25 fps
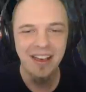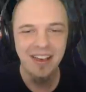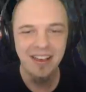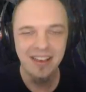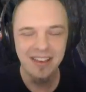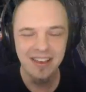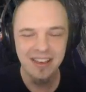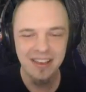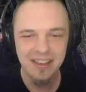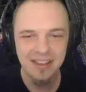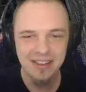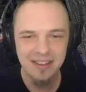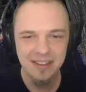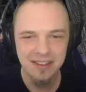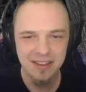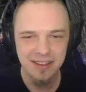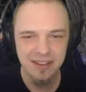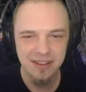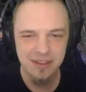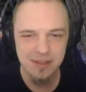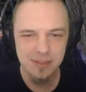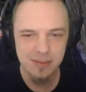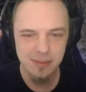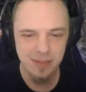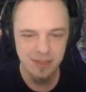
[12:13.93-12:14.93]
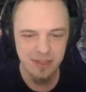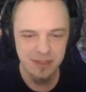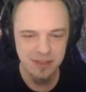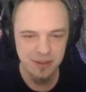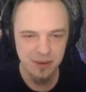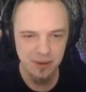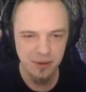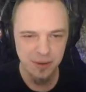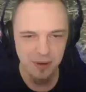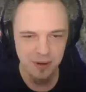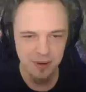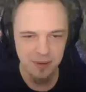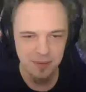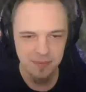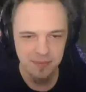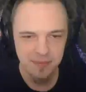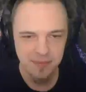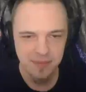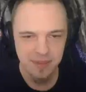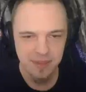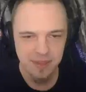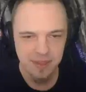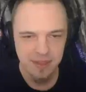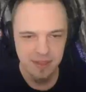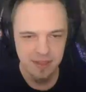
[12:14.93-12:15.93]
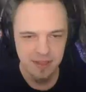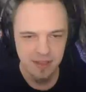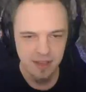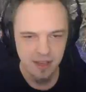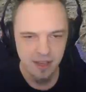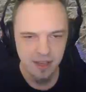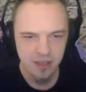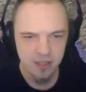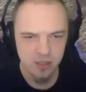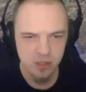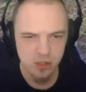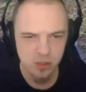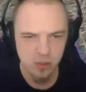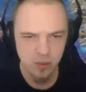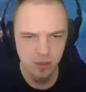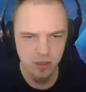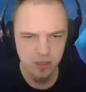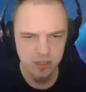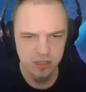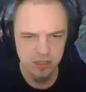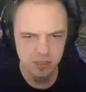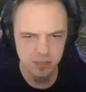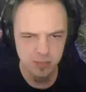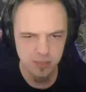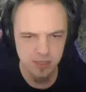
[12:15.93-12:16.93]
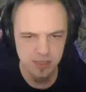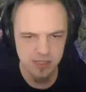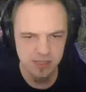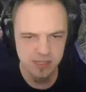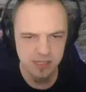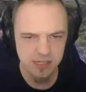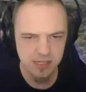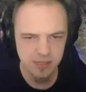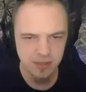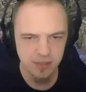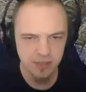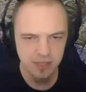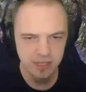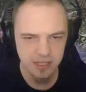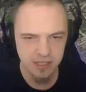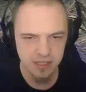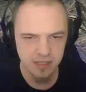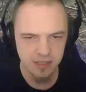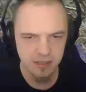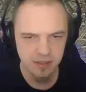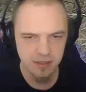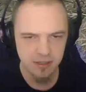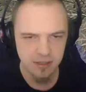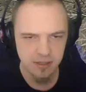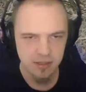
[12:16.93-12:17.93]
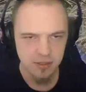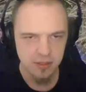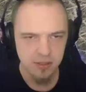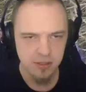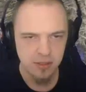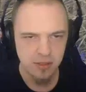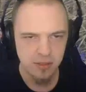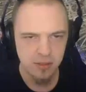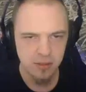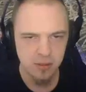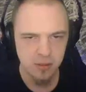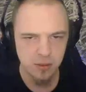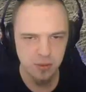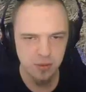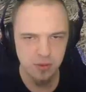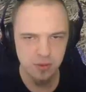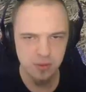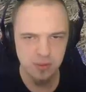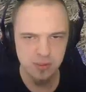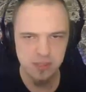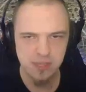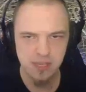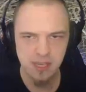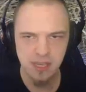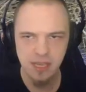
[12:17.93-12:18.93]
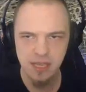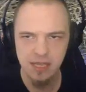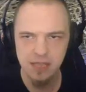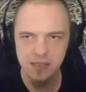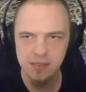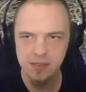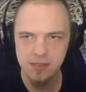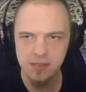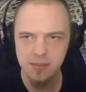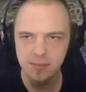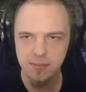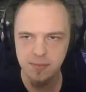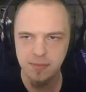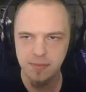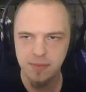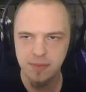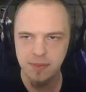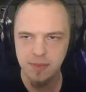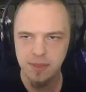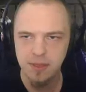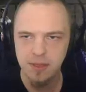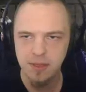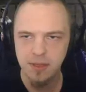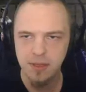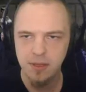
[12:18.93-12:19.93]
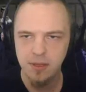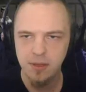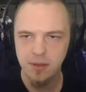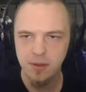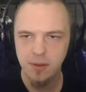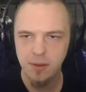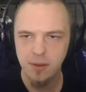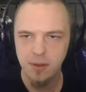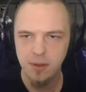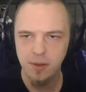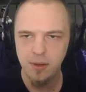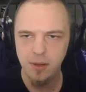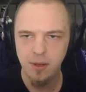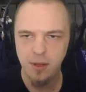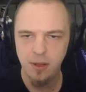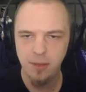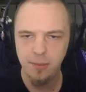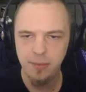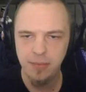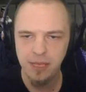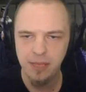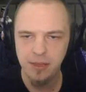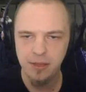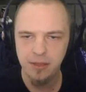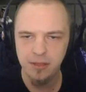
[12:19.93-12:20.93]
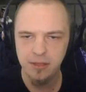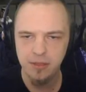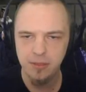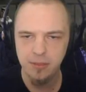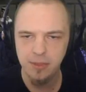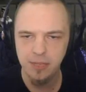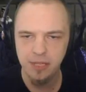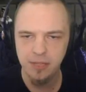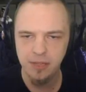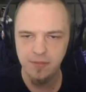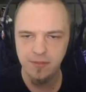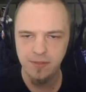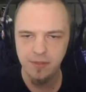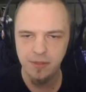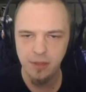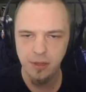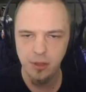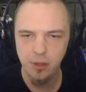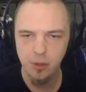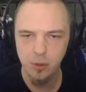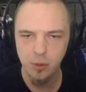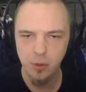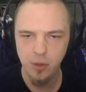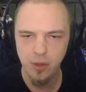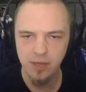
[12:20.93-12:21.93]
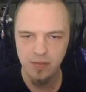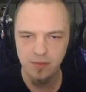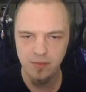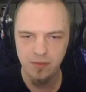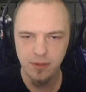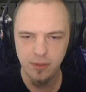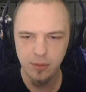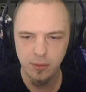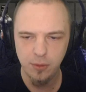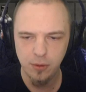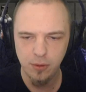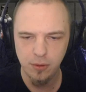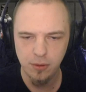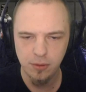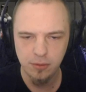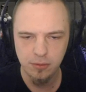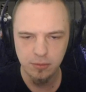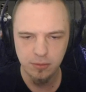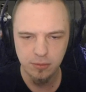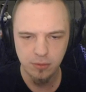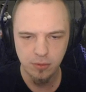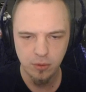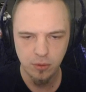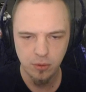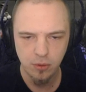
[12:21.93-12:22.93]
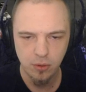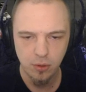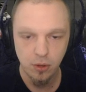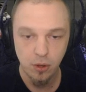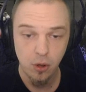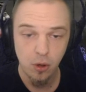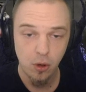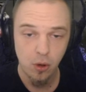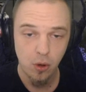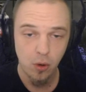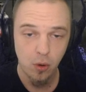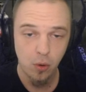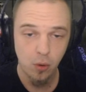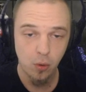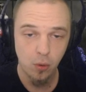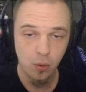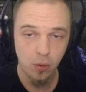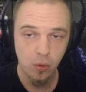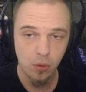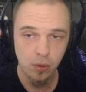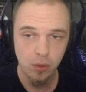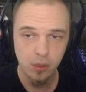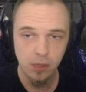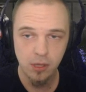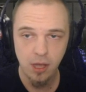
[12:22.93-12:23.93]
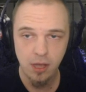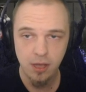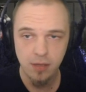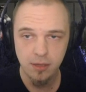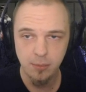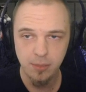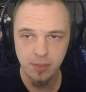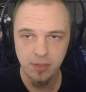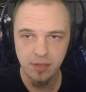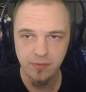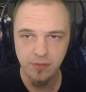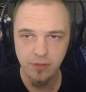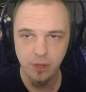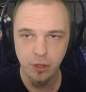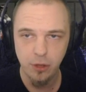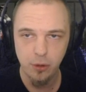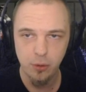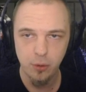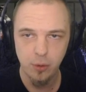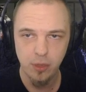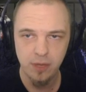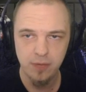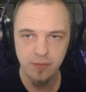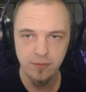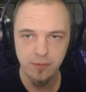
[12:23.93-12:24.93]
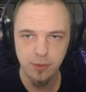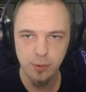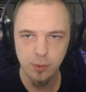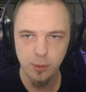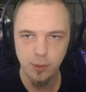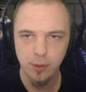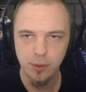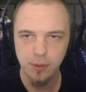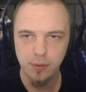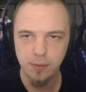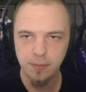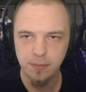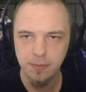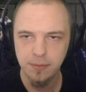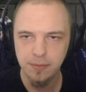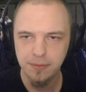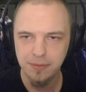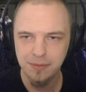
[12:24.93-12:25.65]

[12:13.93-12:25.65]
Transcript: Okay, there's my door. I just wanted to be sealed in. Don't you understand? Alright, I'll make a little bit of low-grade fuel. Or a lot of bit of low-grade fuel.